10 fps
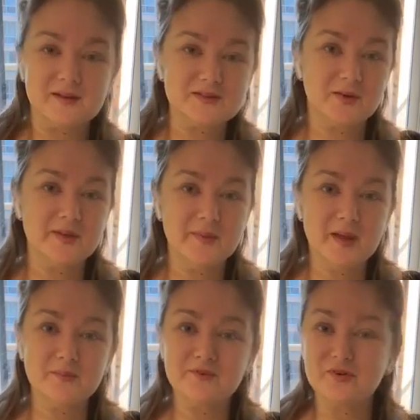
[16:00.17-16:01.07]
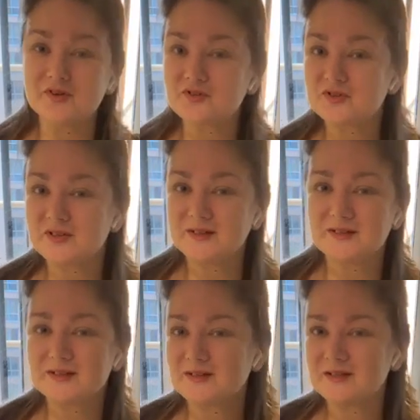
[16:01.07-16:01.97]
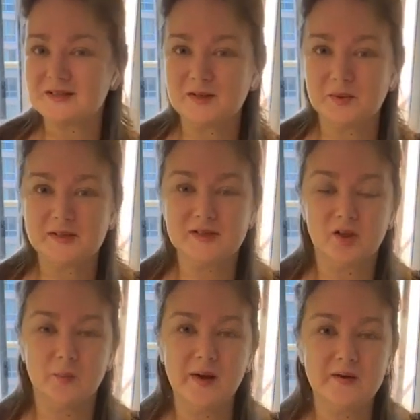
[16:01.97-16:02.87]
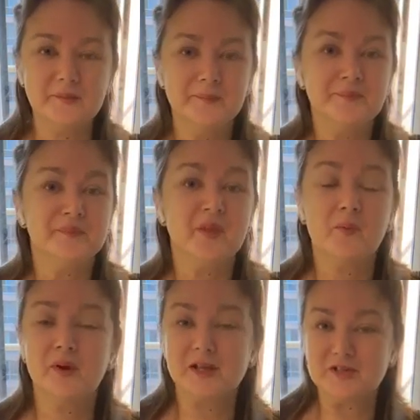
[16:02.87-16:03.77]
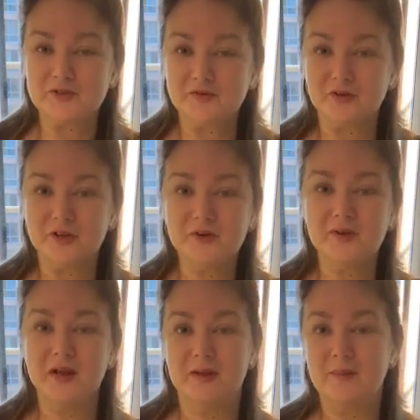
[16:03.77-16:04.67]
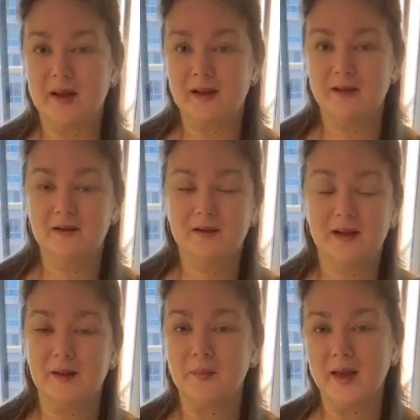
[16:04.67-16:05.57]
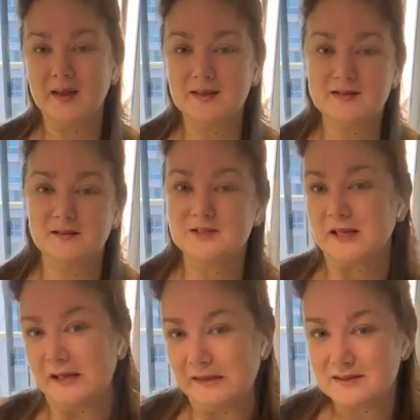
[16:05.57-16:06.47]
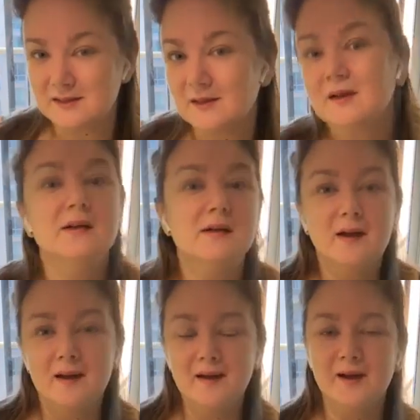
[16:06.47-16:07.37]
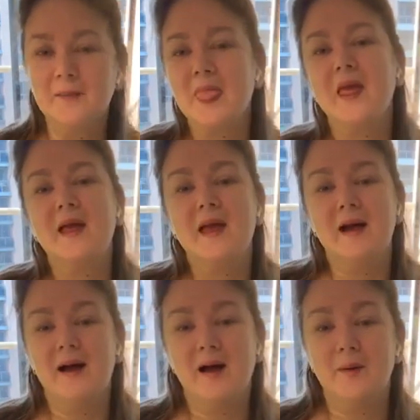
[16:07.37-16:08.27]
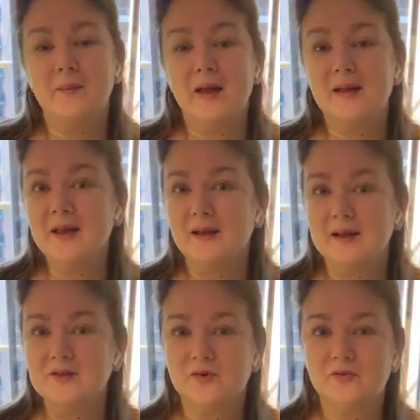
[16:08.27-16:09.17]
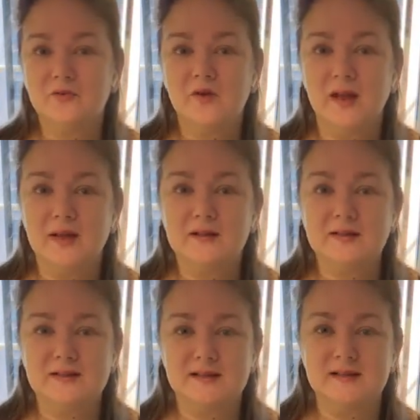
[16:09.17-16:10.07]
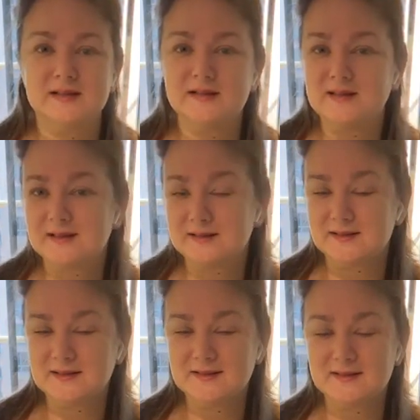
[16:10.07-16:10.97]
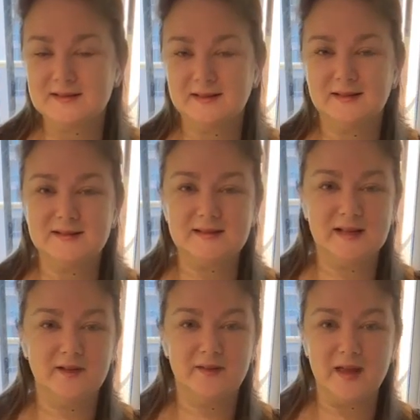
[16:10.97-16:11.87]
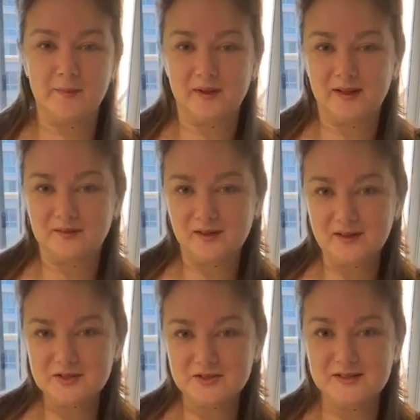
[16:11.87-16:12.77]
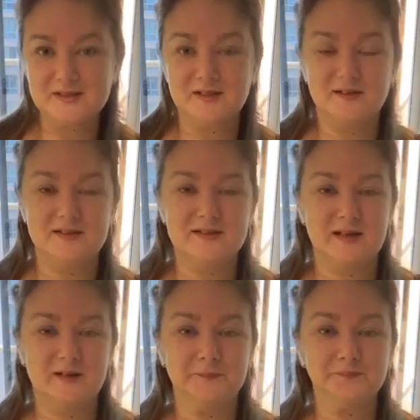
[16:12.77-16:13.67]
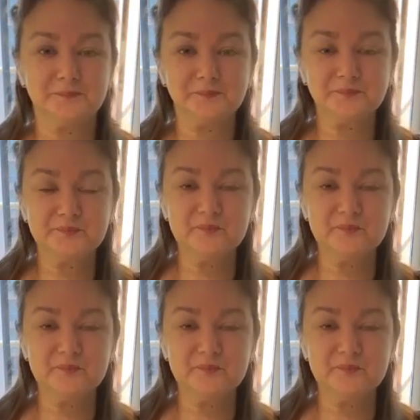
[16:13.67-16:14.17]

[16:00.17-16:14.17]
So yeah, so hit me up if you're interested, just to see what it's all about, what it can do for you, getting back, getting paid to eat. and yeah, and don't forget, as I said, the Taste of Season is still on sale. The Epic Life Collection is still on sale.